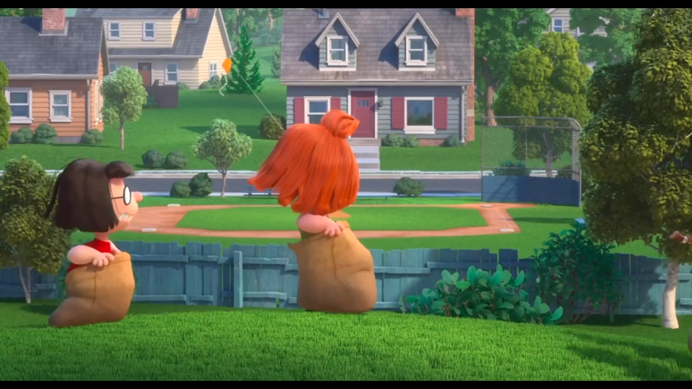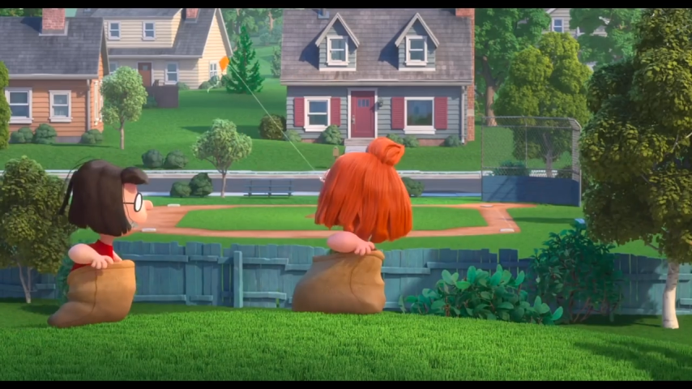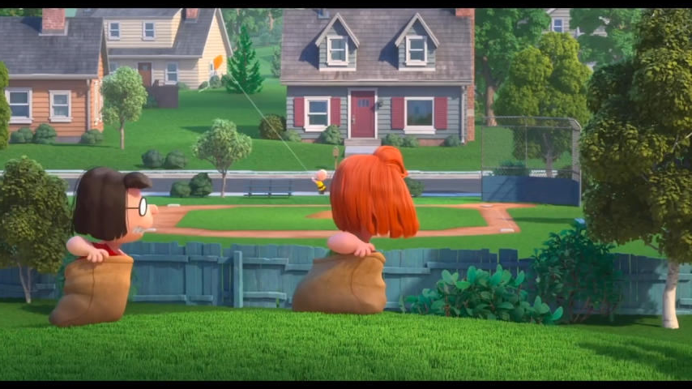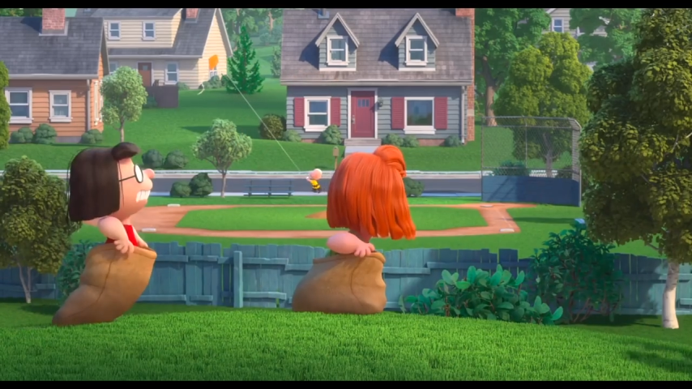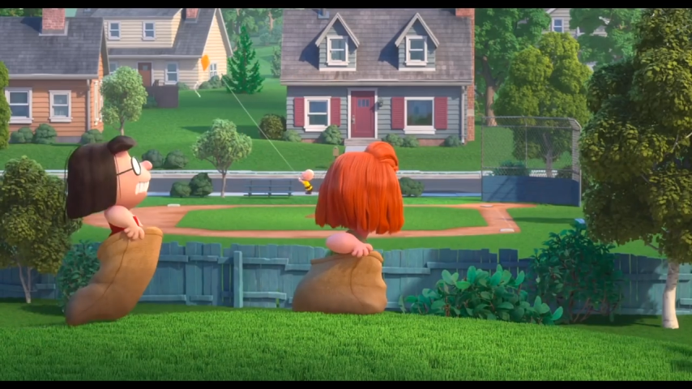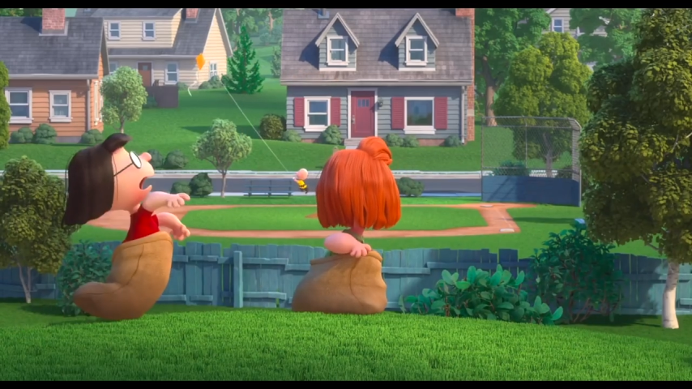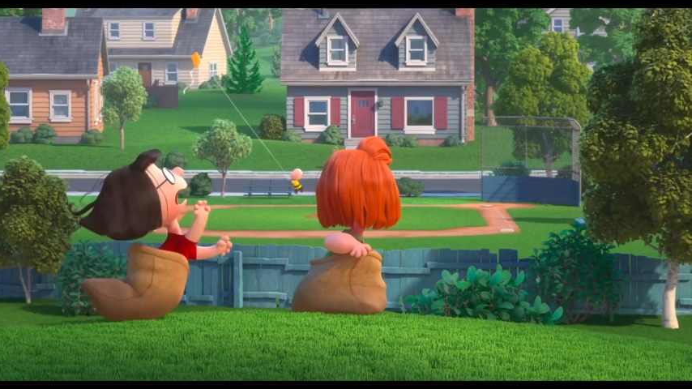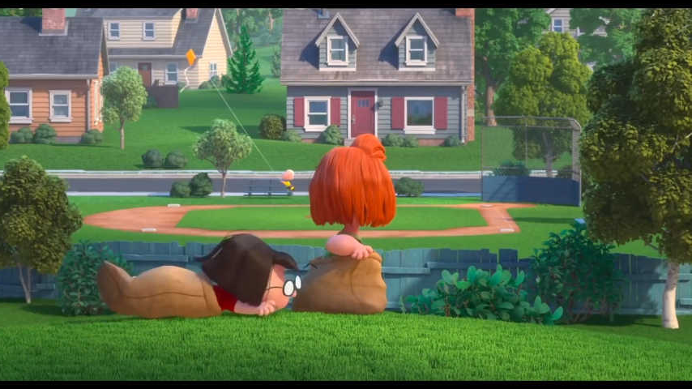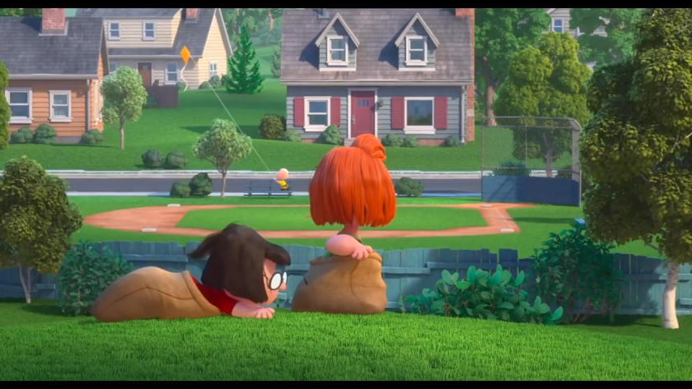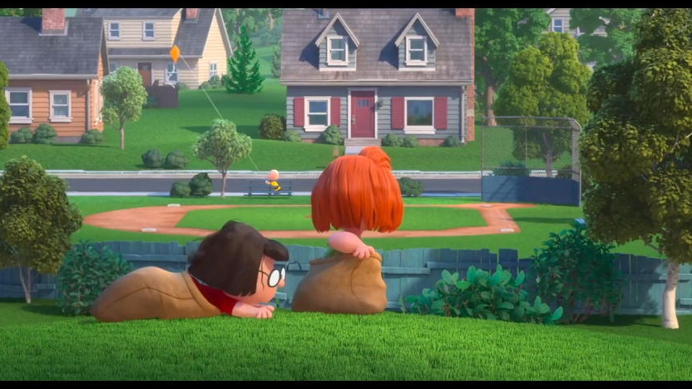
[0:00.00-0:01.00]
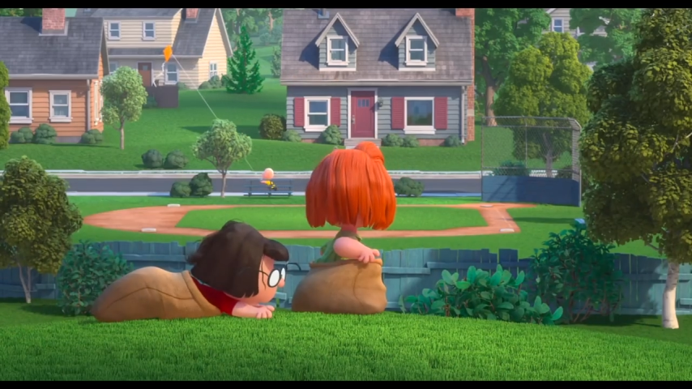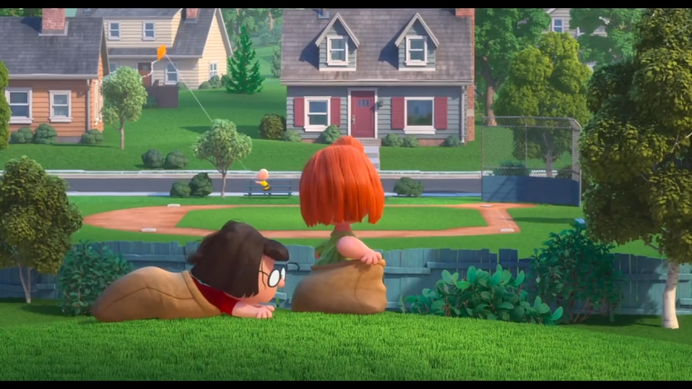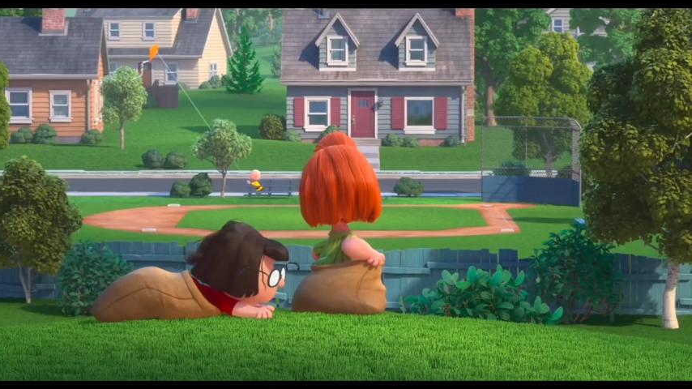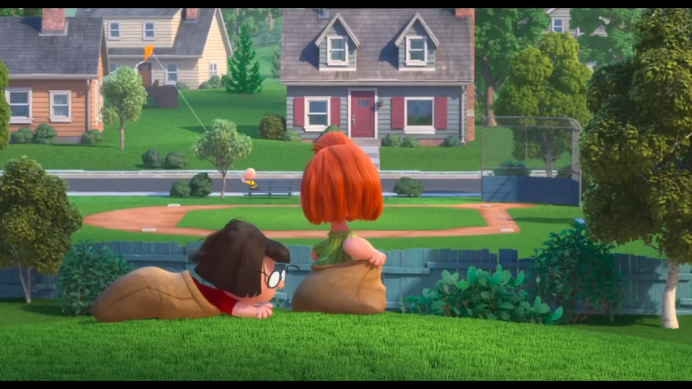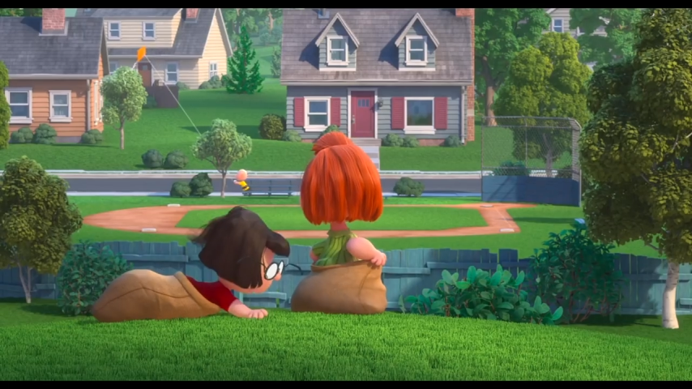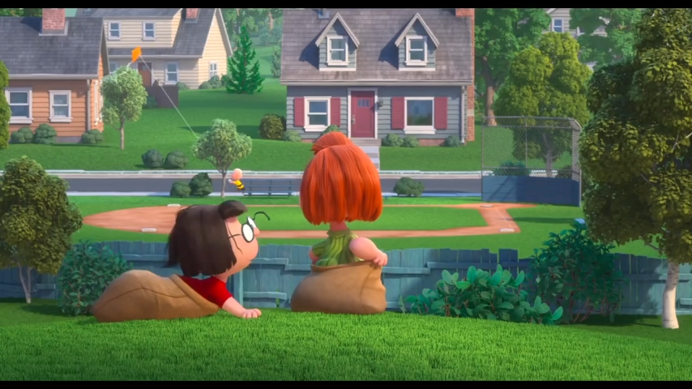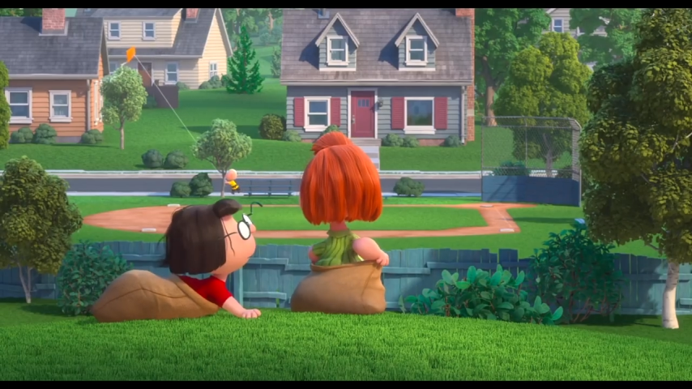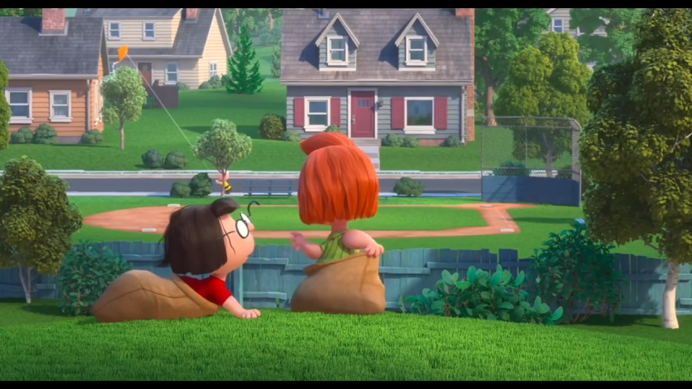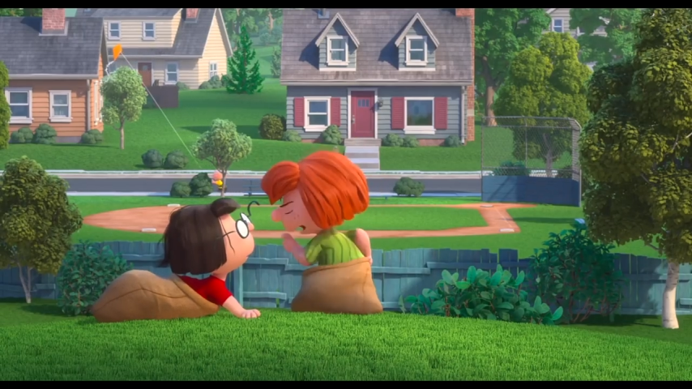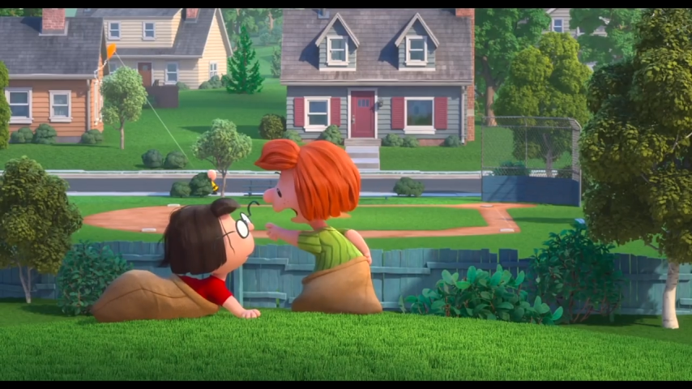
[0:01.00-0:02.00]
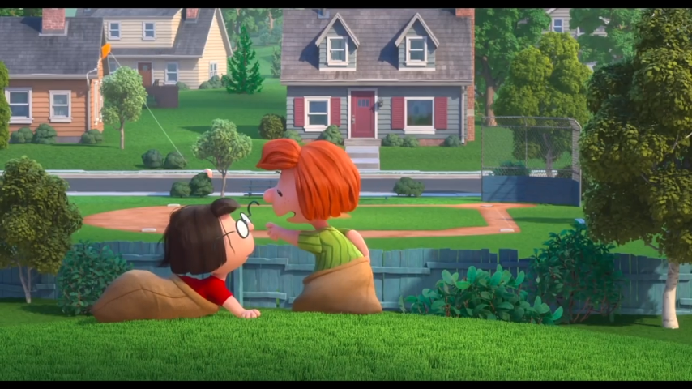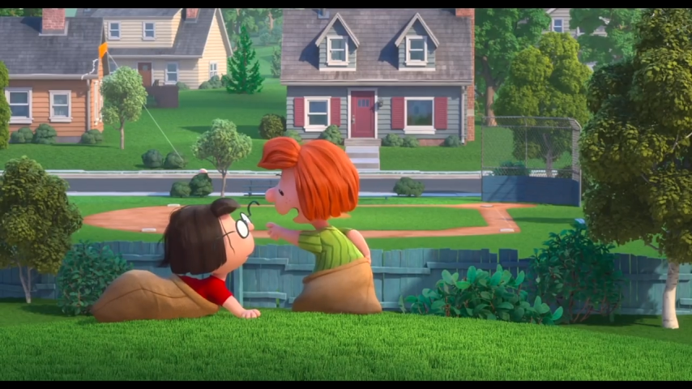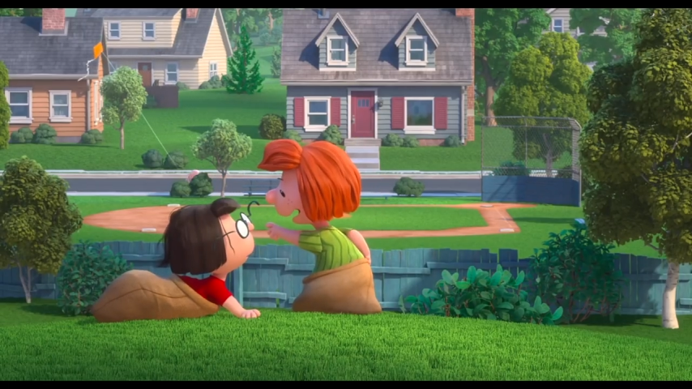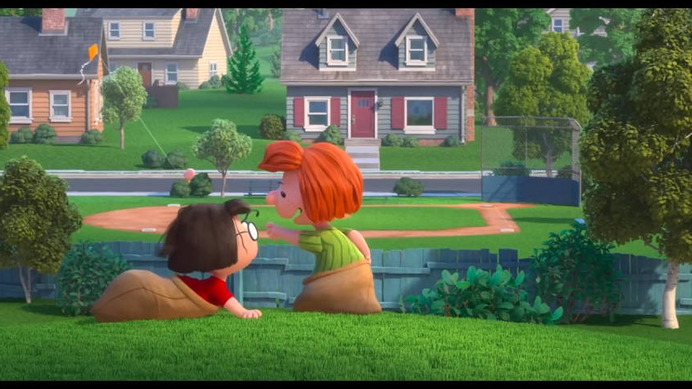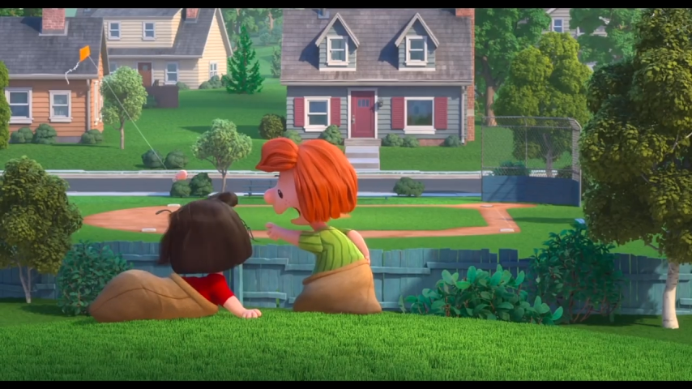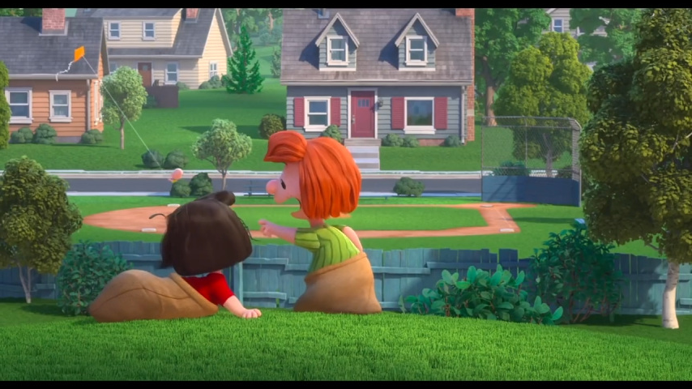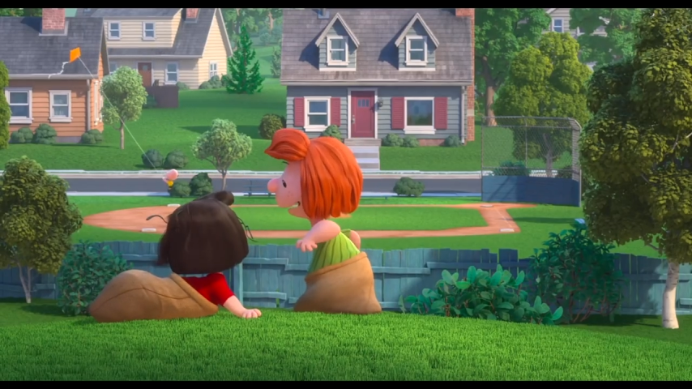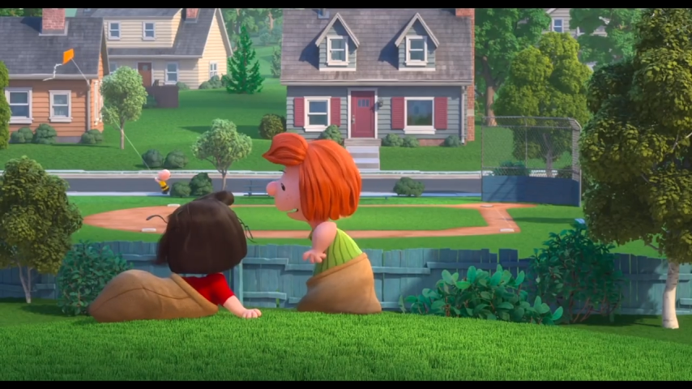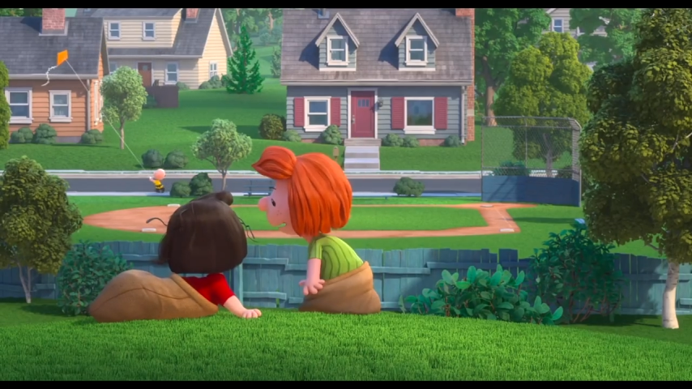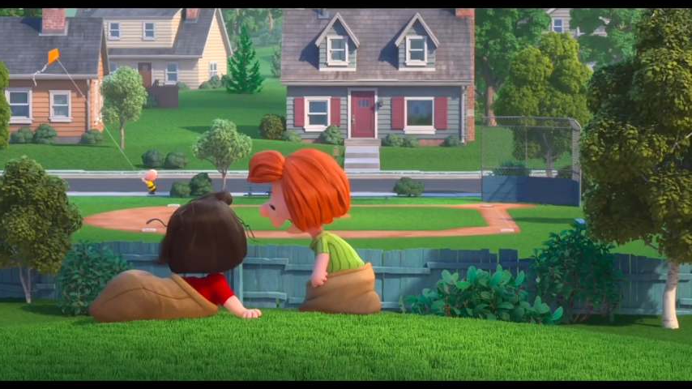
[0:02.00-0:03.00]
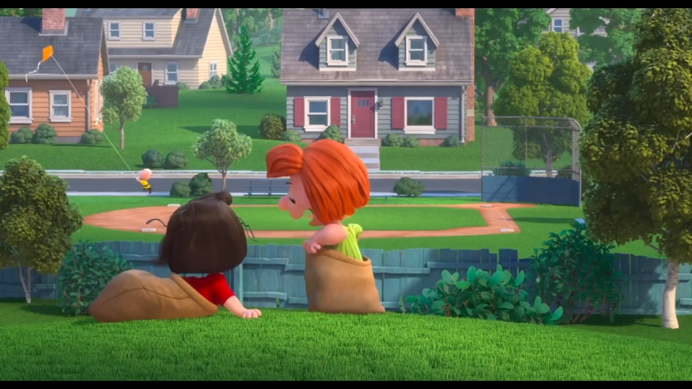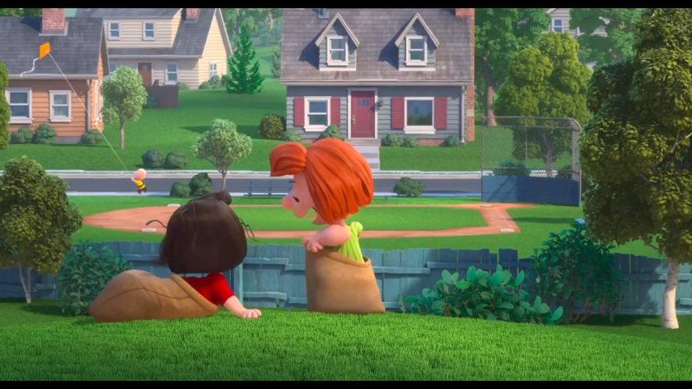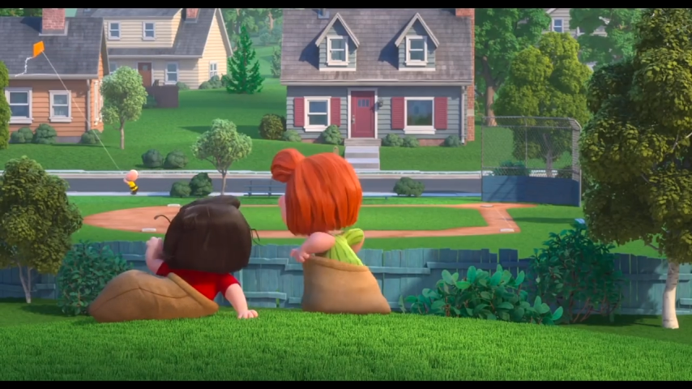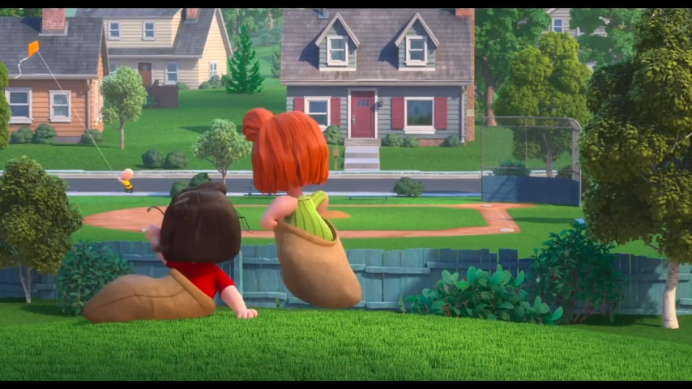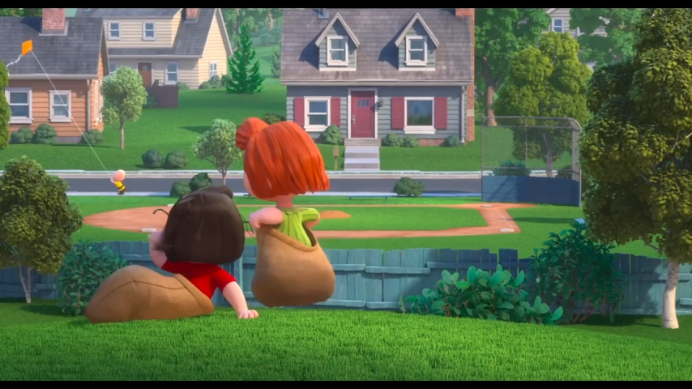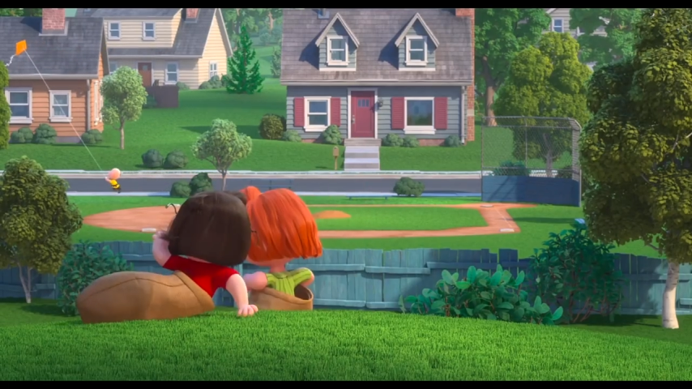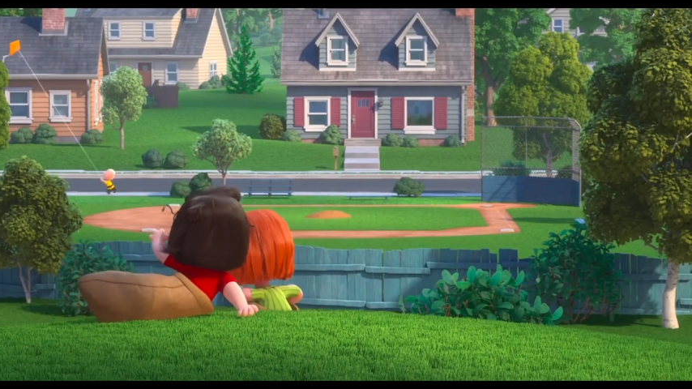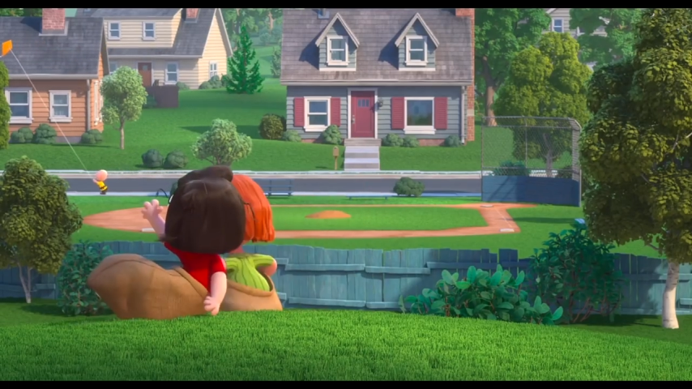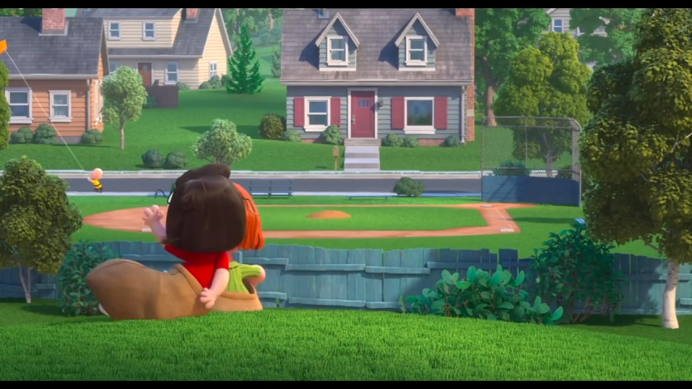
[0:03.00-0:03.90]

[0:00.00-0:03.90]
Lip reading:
No face is visible, so there are no lips to read.